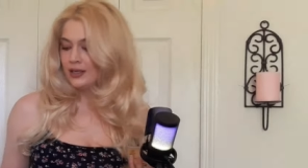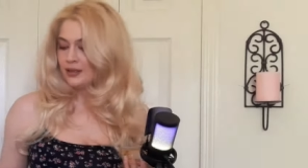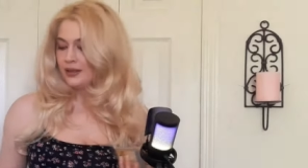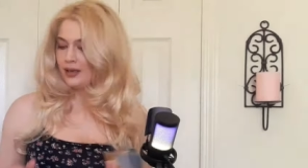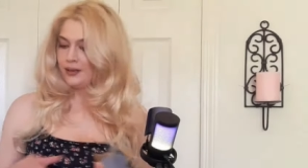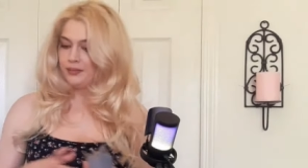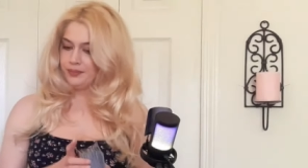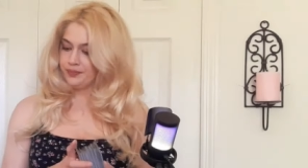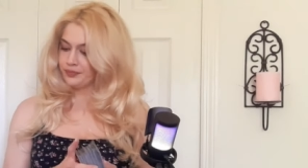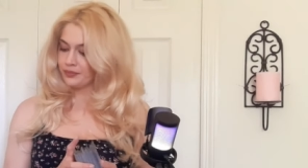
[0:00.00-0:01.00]

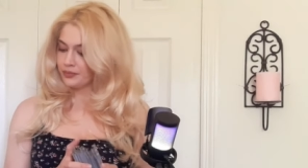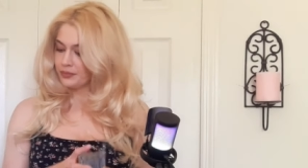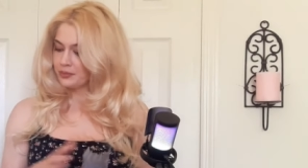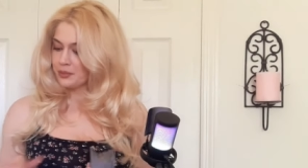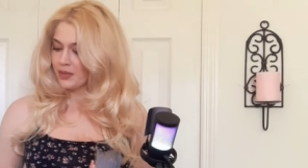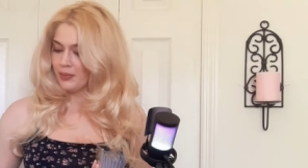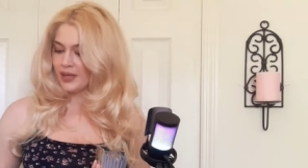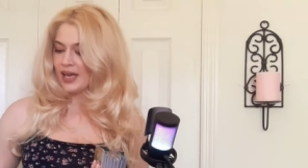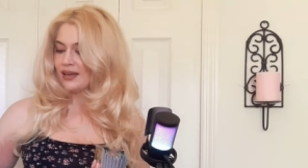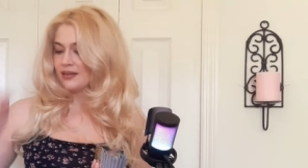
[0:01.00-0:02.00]
But
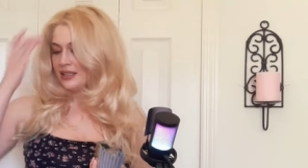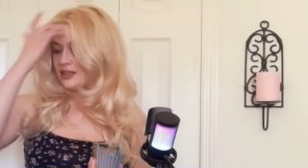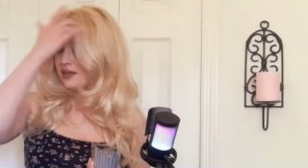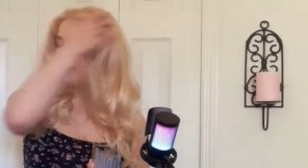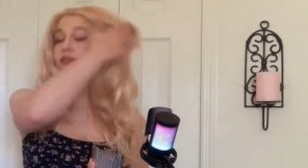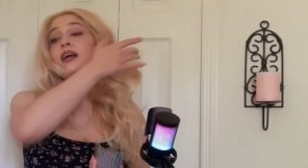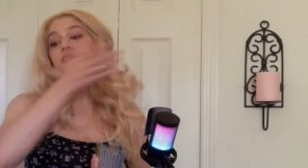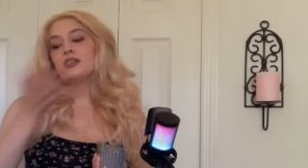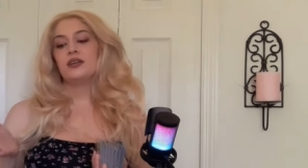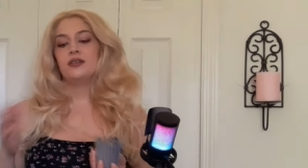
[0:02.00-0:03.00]
yeah, like the
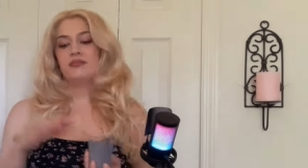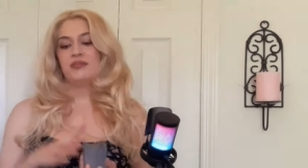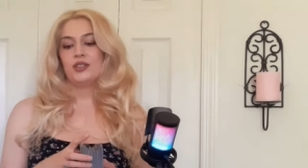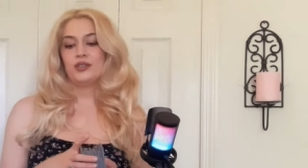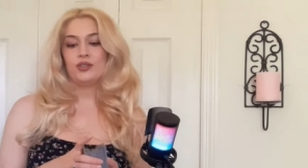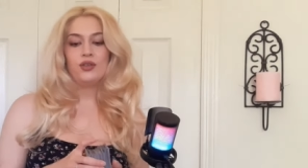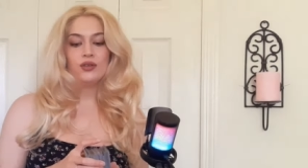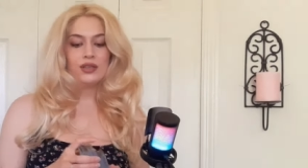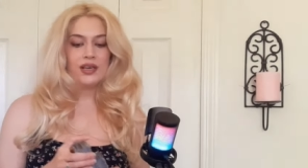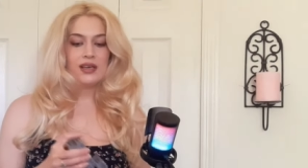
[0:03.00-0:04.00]
advice here, just do your
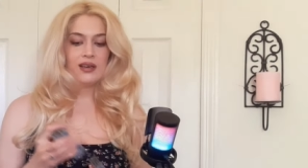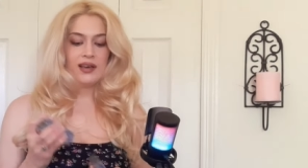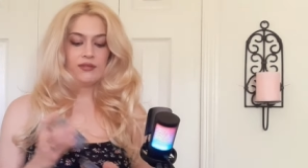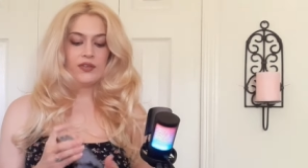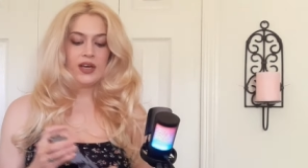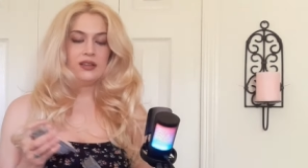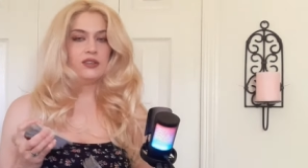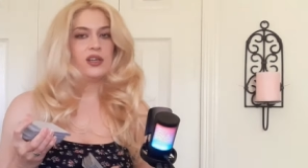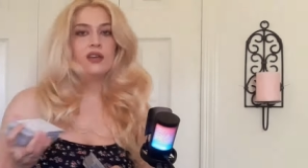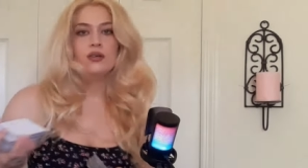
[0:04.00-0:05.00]
thing, have fun.
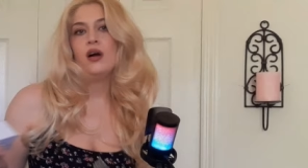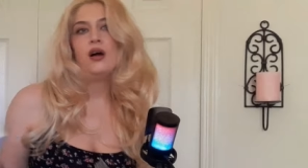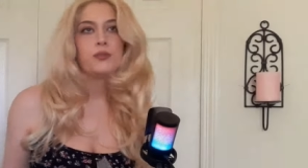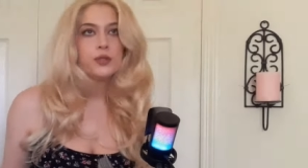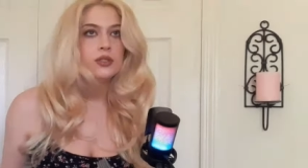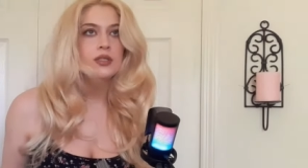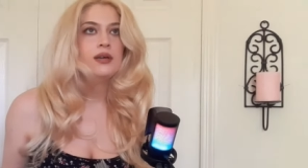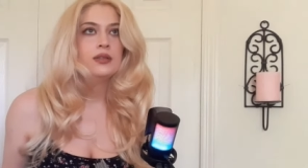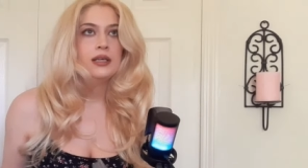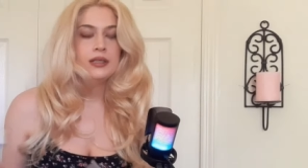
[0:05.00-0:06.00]
There's other options
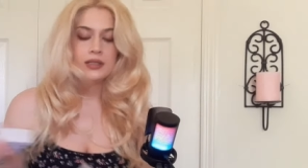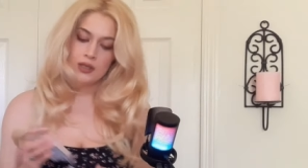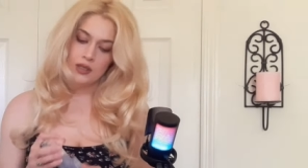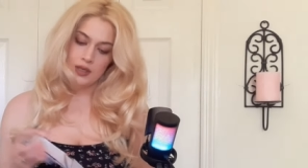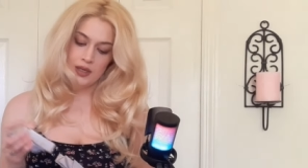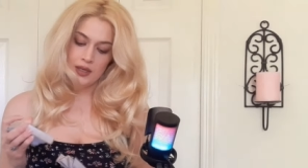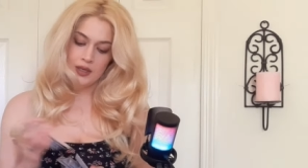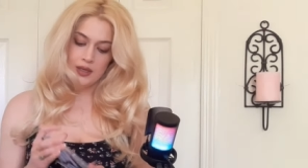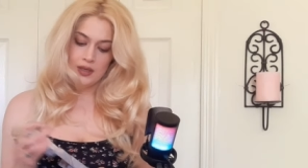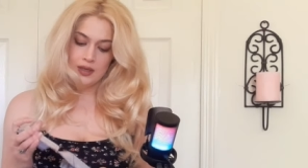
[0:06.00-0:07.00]
out there.
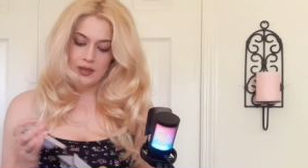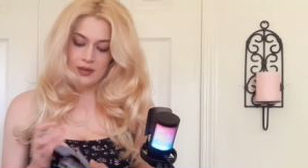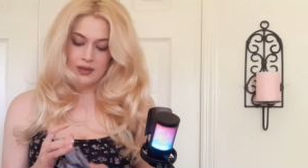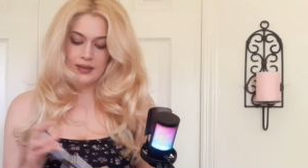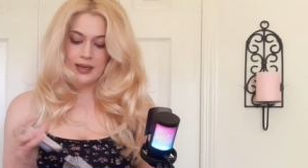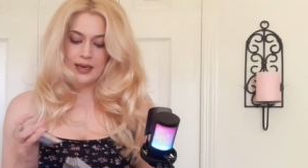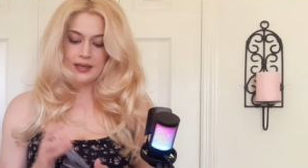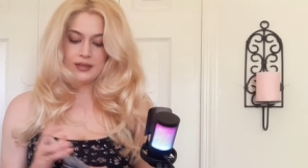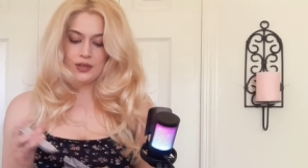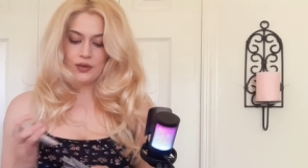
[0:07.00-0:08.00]
Okay,
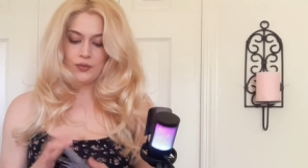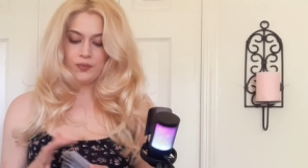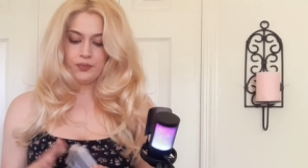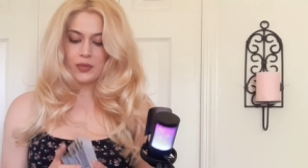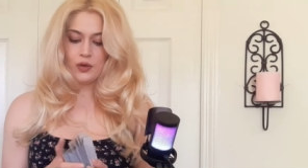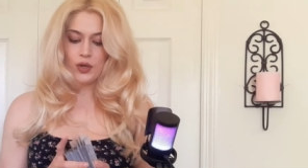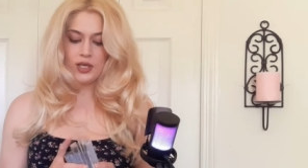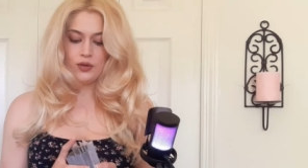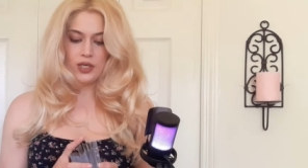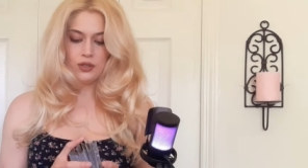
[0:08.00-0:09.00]
so what
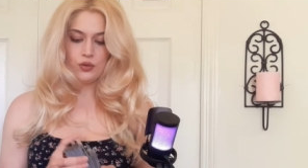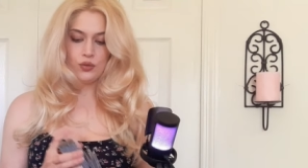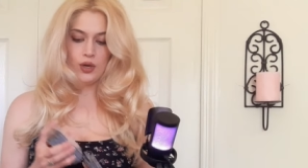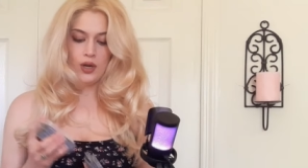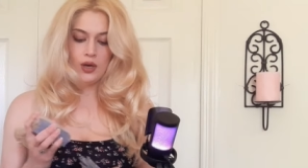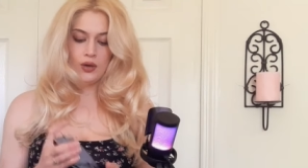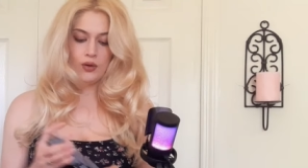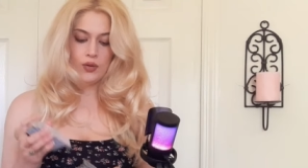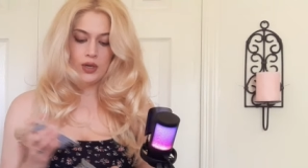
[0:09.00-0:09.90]
you need to know.